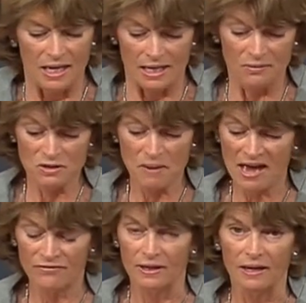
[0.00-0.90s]
It was
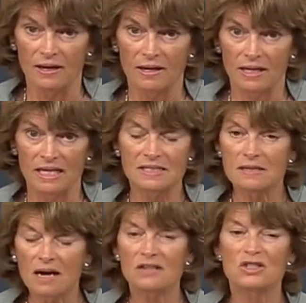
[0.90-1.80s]
baffling. It's
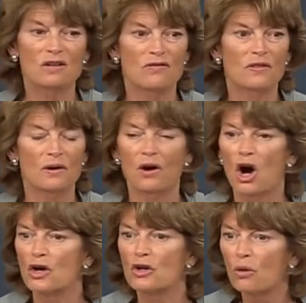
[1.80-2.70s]
not as if there
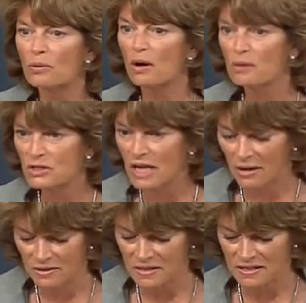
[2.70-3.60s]
are no roads
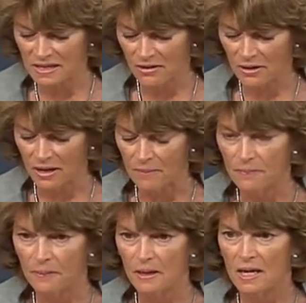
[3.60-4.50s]
out in this area.
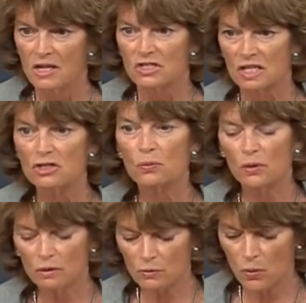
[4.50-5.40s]
Since
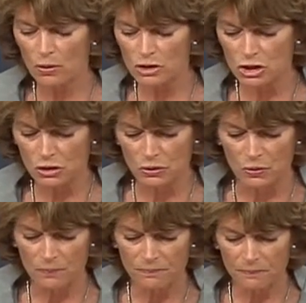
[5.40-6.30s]
World War
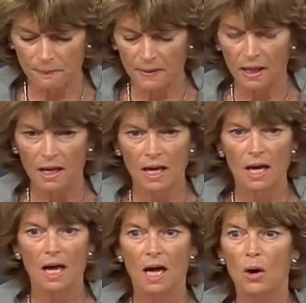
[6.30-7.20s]
II,
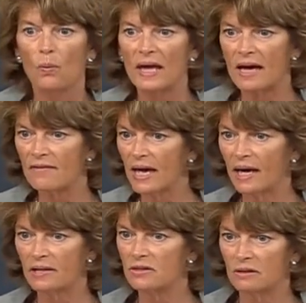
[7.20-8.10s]
we have
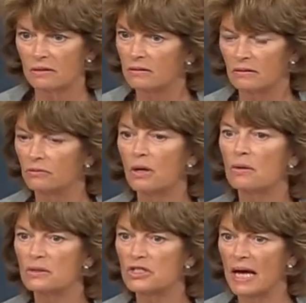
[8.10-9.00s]
had
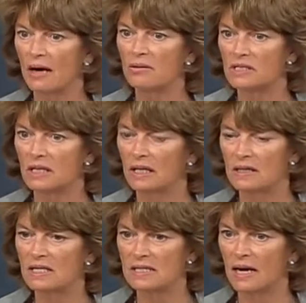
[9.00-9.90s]
roads out in
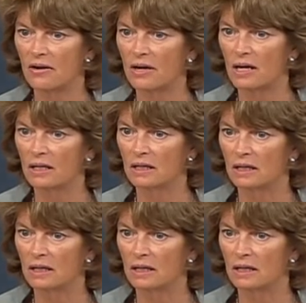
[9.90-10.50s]
this area.